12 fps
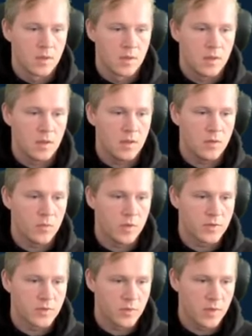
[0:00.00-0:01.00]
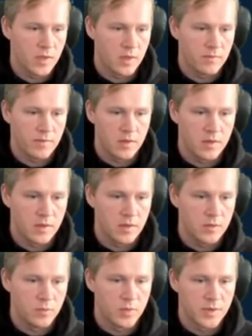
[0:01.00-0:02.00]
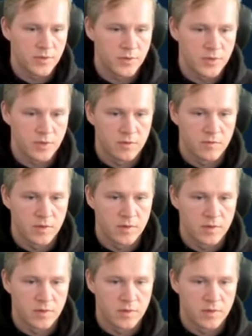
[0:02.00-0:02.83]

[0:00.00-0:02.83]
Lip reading: And we also have an Ubuntu server.